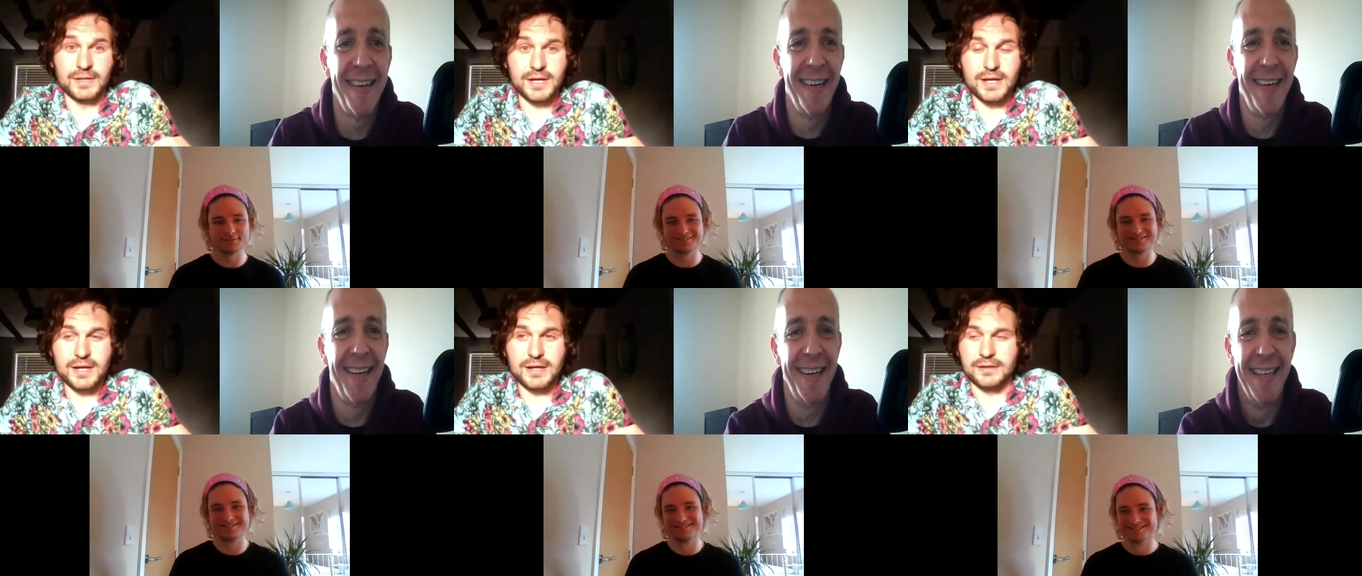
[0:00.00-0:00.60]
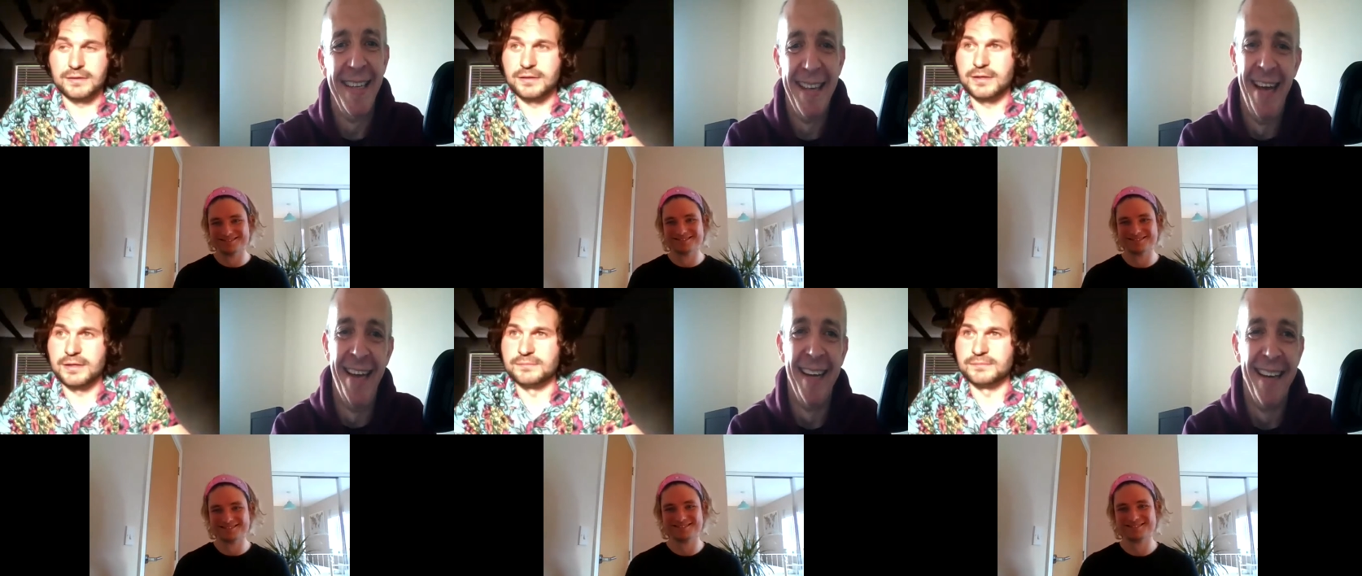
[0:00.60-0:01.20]
Speaker 1: yeah.
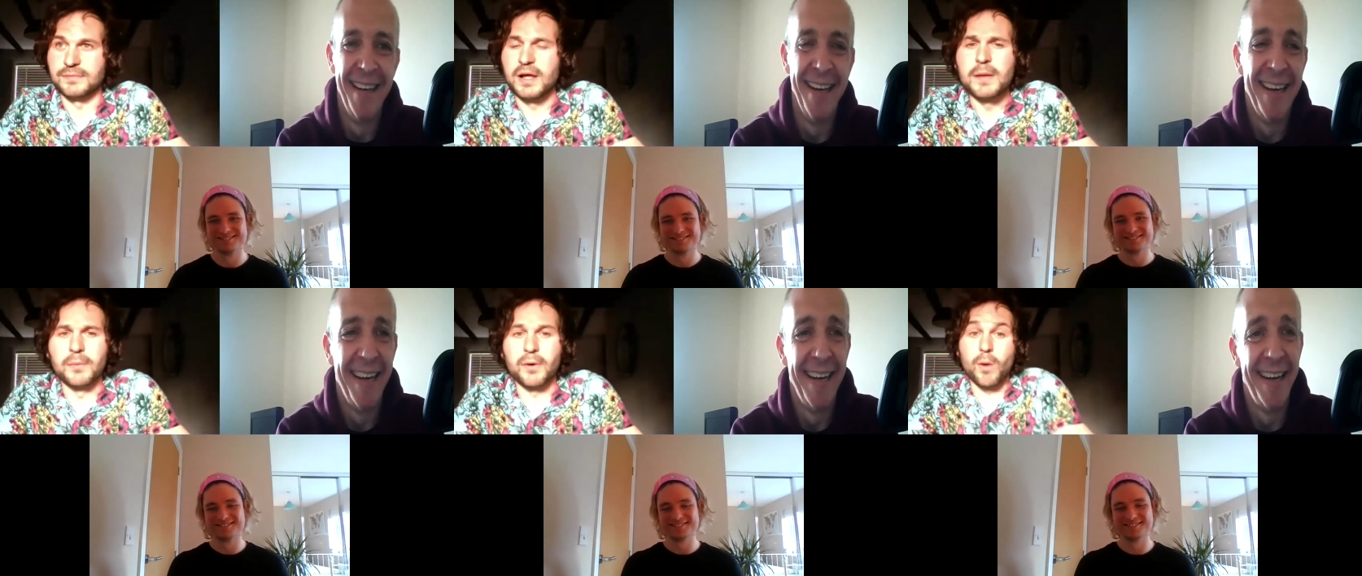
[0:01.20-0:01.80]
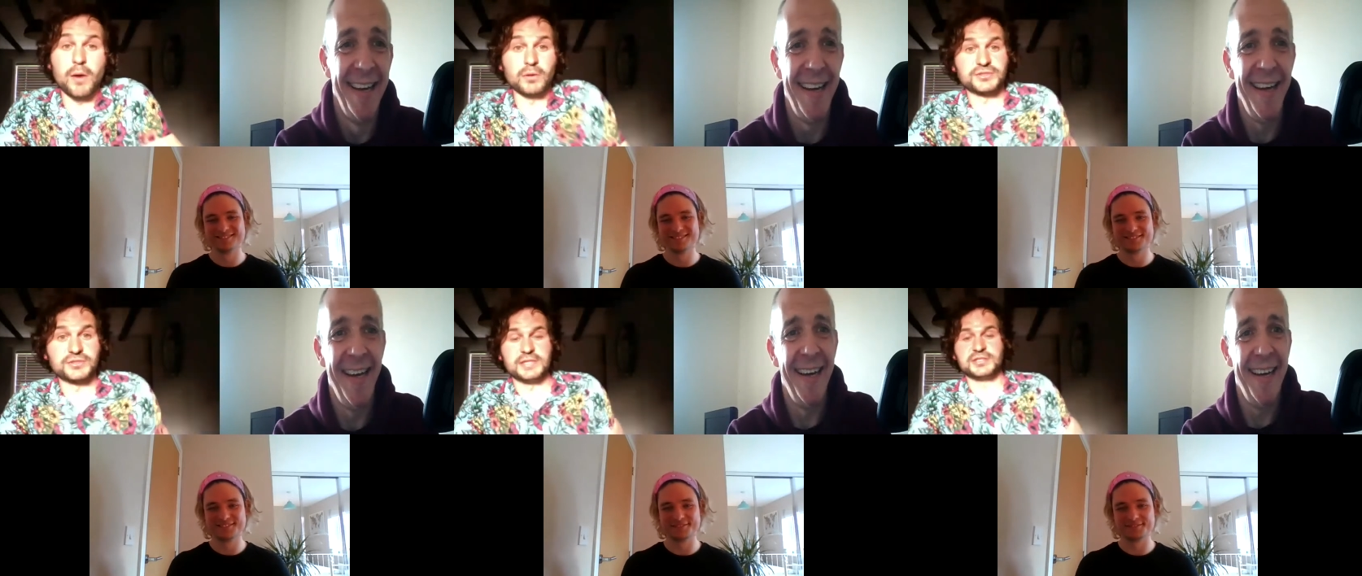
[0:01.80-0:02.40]
Um, well, what I will
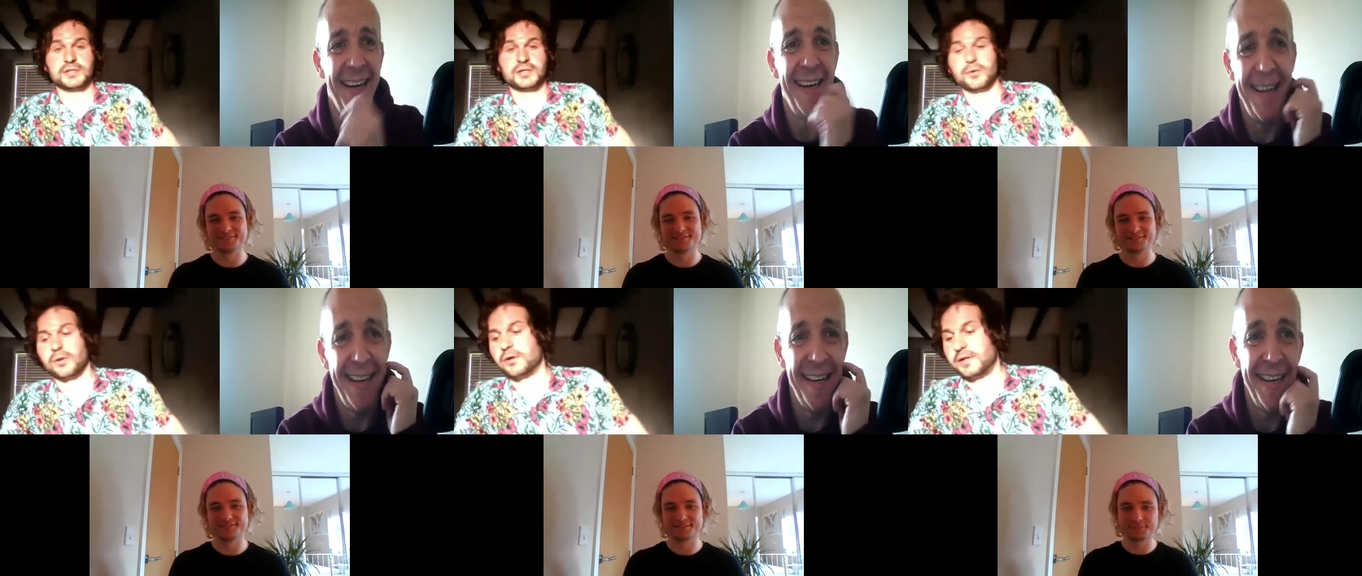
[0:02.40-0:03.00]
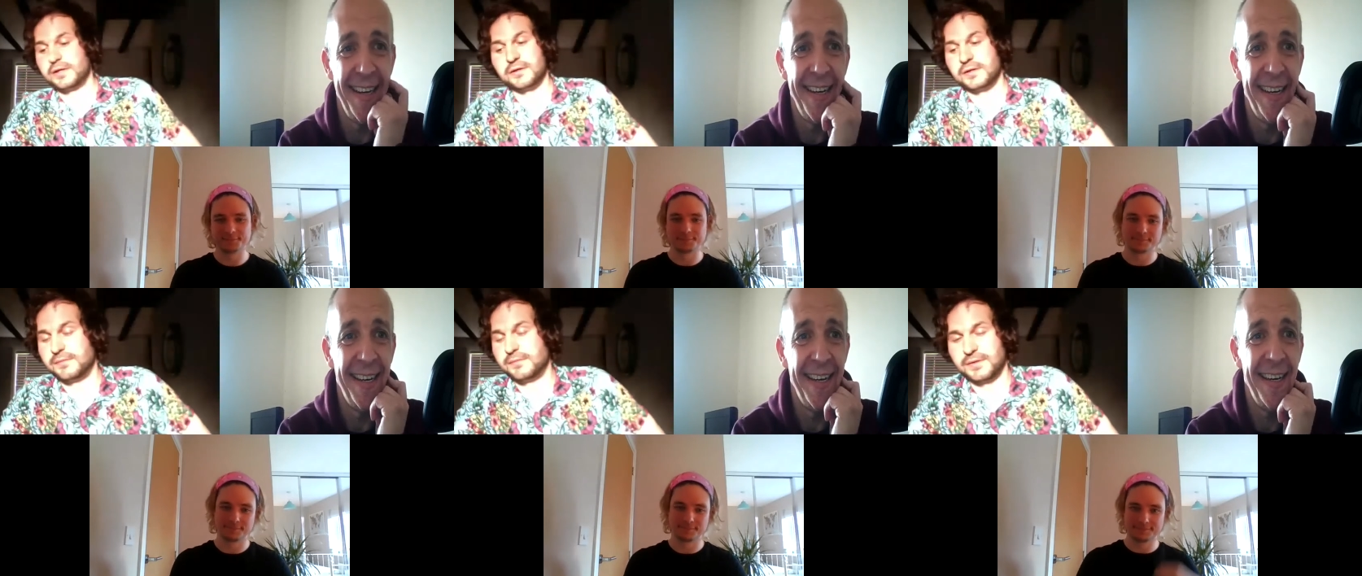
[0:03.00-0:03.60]
say is, you lot, you know, you,
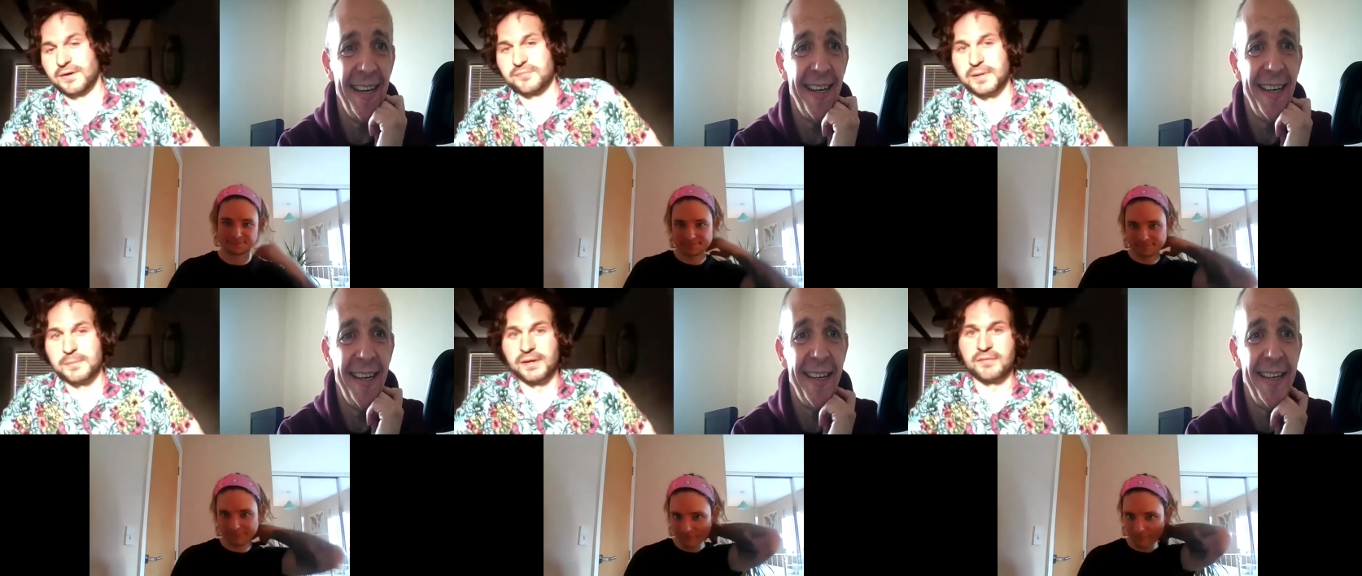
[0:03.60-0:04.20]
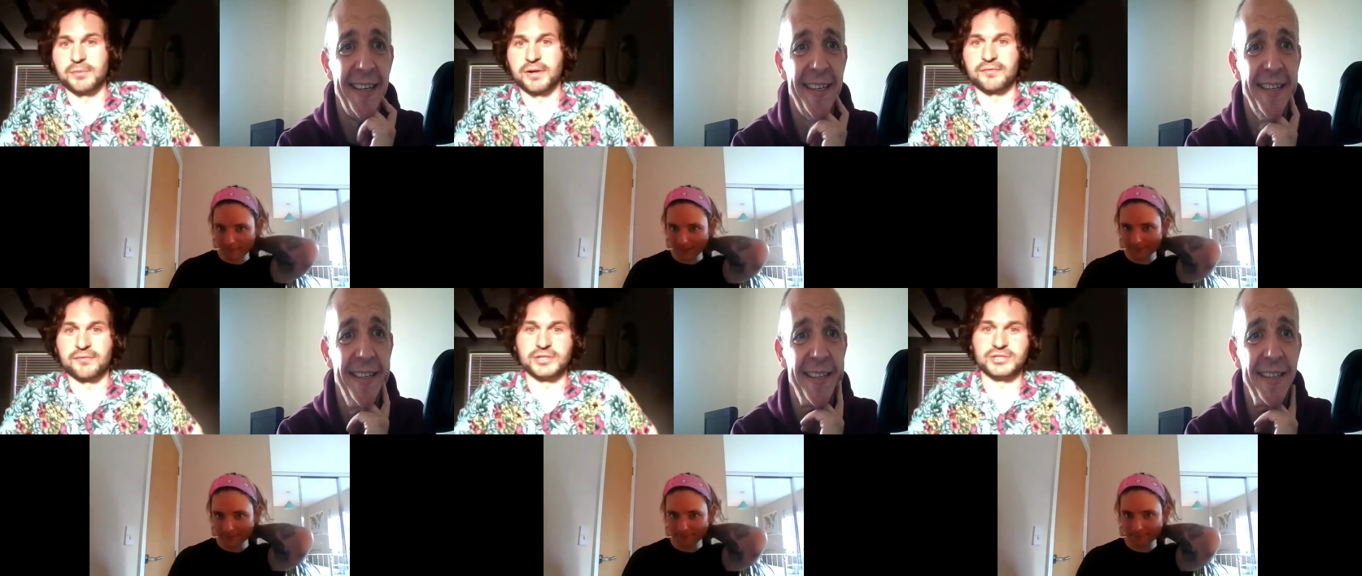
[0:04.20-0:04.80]
you have been a bit of a breath of
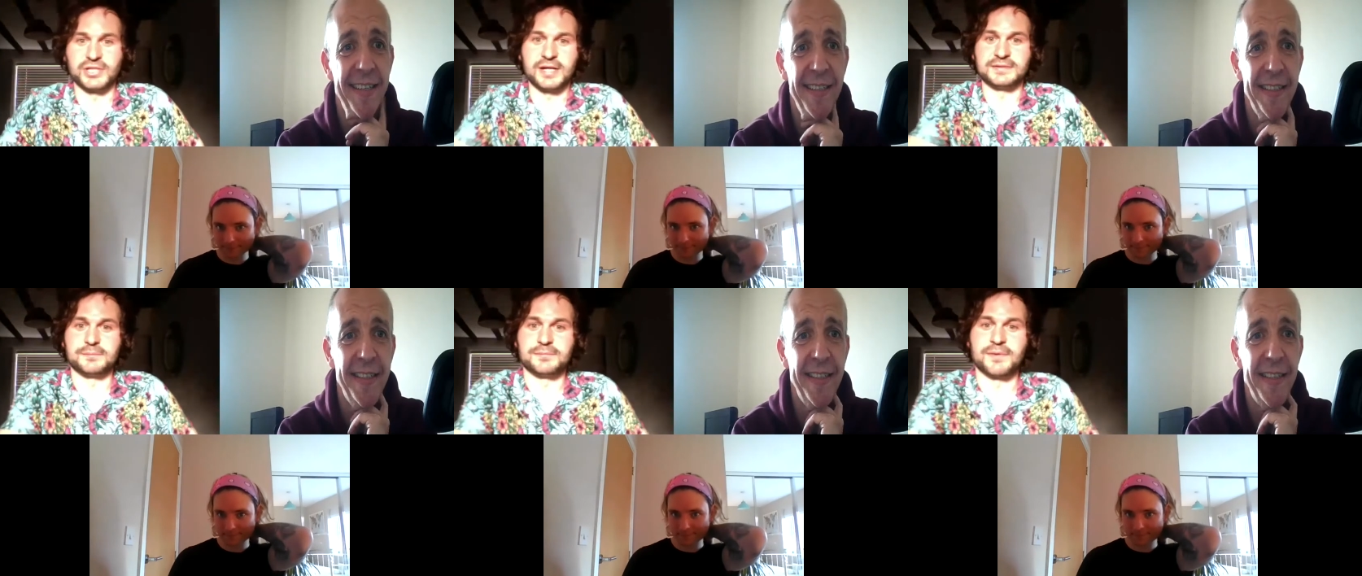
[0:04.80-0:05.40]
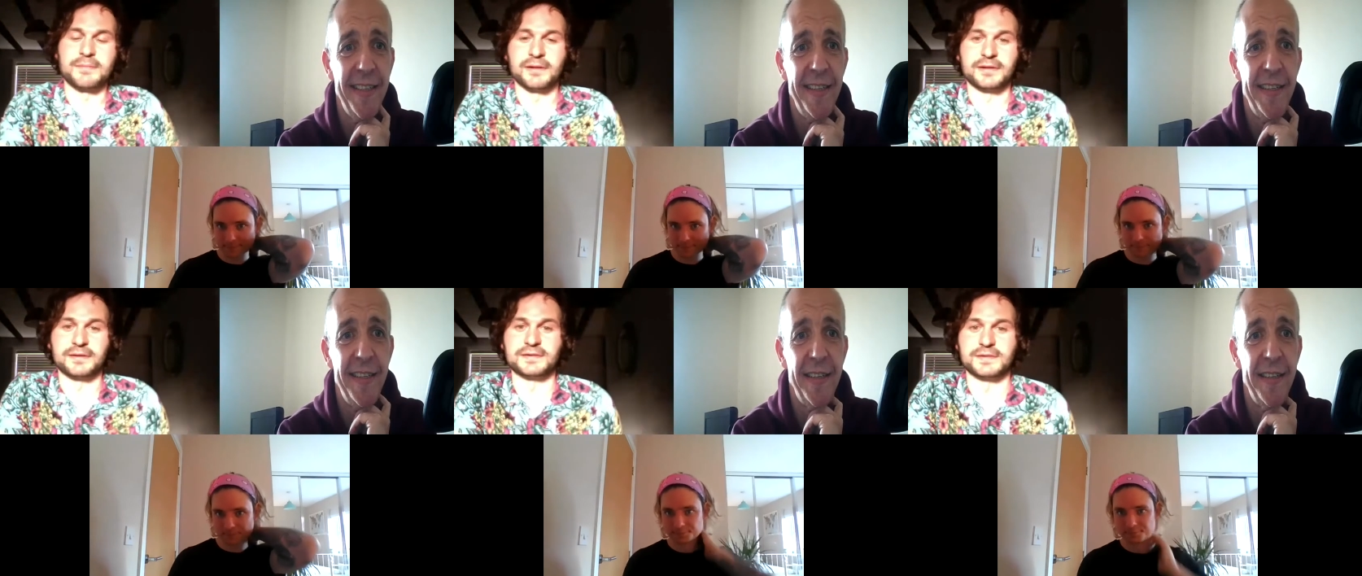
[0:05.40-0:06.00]
fresh air to Premier League
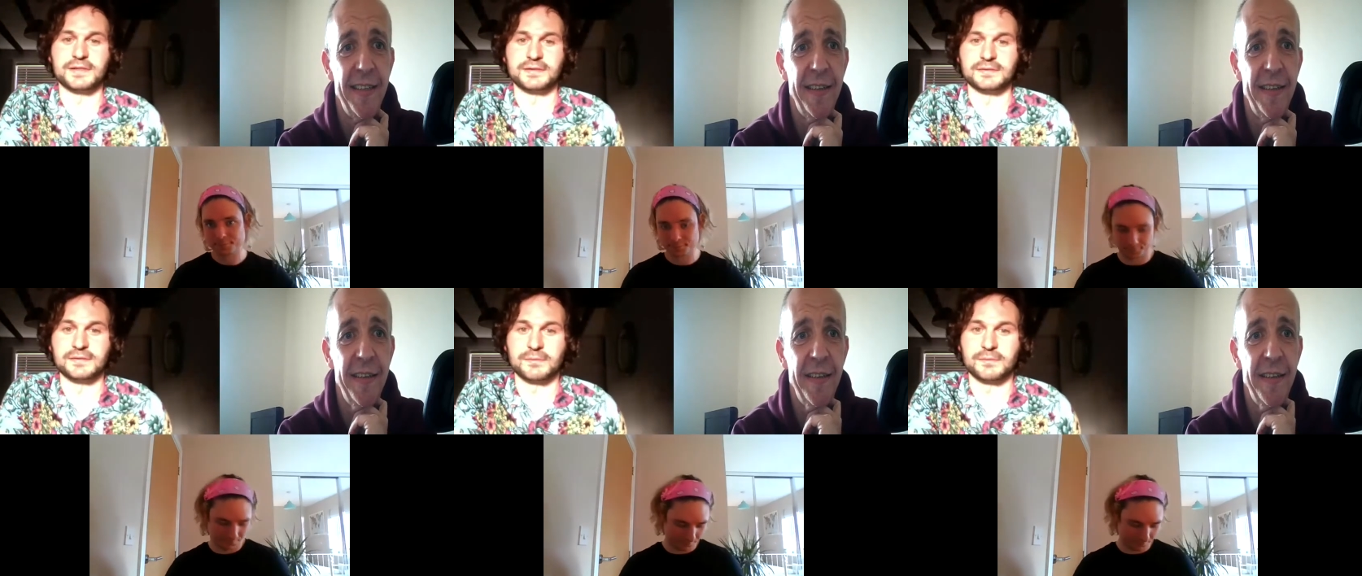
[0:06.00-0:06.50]
this season,